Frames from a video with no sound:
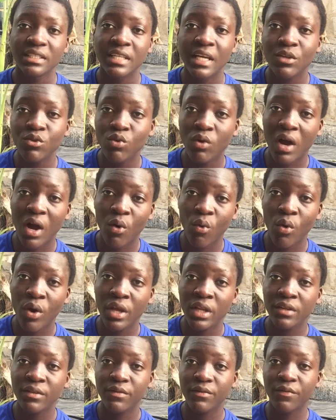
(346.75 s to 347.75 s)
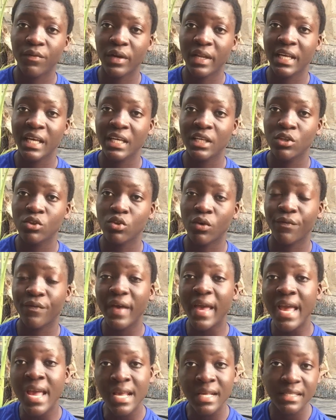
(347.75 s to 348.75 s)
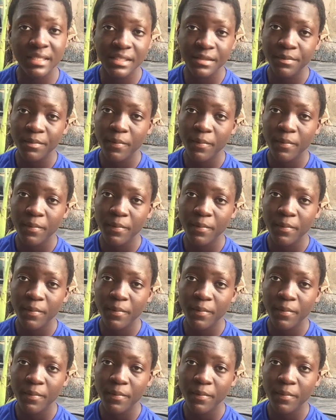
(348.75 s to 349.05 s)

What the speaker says: then you can go in for the cages of 8.